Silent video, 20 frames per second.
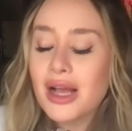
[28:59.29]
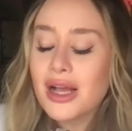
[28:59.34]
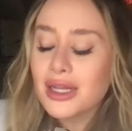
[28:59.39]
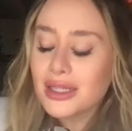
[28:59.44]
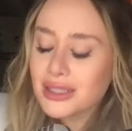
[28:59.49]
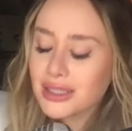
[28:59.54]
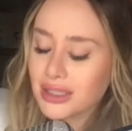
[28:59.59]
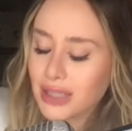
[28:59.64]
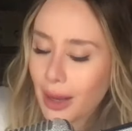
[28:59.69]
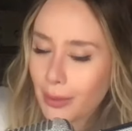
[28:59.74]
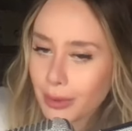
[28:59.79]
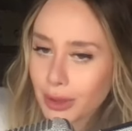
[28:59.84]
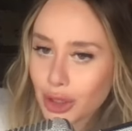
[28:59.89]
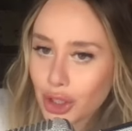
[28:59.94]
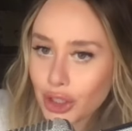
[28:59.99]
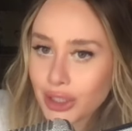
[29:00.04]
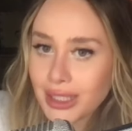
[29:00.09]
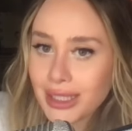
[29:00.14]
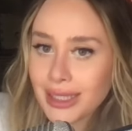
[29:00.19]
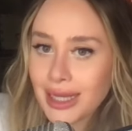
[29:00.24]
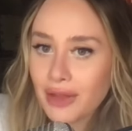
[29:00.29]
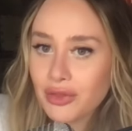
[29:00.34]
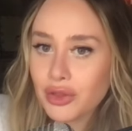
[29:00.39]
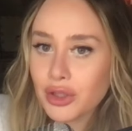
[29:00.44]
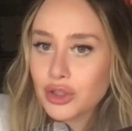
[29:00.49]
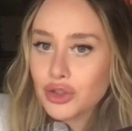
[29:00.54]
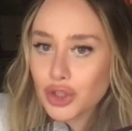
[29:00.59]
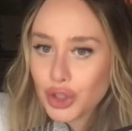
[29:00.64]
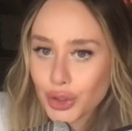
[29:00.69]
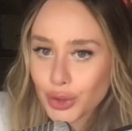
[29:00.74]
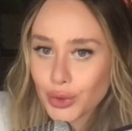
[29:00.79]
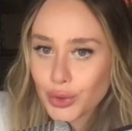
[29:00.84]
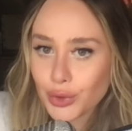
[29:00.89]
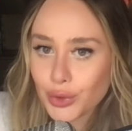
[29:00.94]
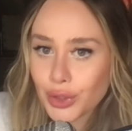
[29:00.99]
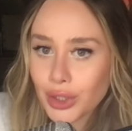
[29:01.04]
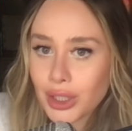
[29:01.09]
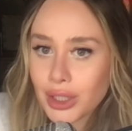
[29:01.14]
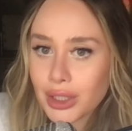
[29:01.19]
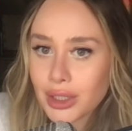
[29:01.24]
Stop looking at the
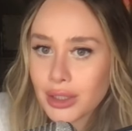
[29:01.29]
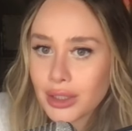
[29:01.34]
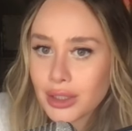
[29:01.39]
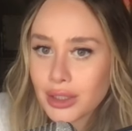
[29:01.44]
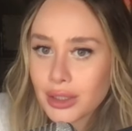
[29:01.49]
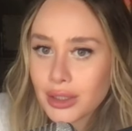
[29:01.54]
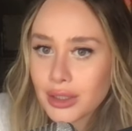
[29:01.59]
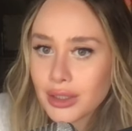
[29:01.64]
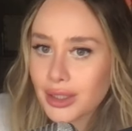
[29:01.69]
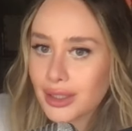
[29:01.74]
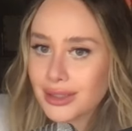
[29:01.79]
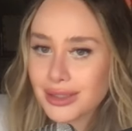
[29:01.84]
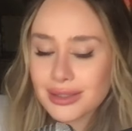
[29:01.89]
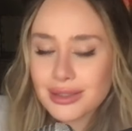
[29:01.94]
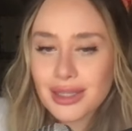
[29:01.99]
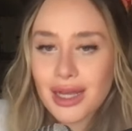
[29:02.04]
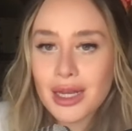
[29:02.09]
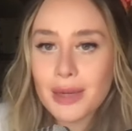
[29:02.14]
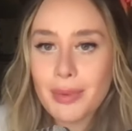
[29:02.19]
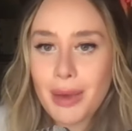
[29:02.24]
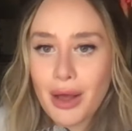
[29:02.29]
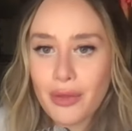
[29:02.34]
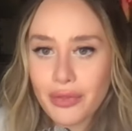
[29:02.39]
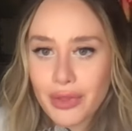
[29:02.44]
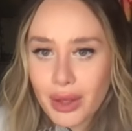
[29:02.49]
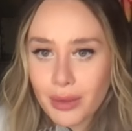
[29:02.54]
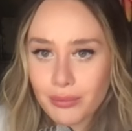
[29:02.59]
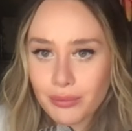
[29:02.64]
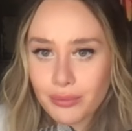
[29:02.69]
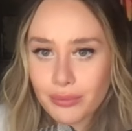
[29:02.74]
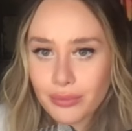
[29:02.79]
dude because it's not about them.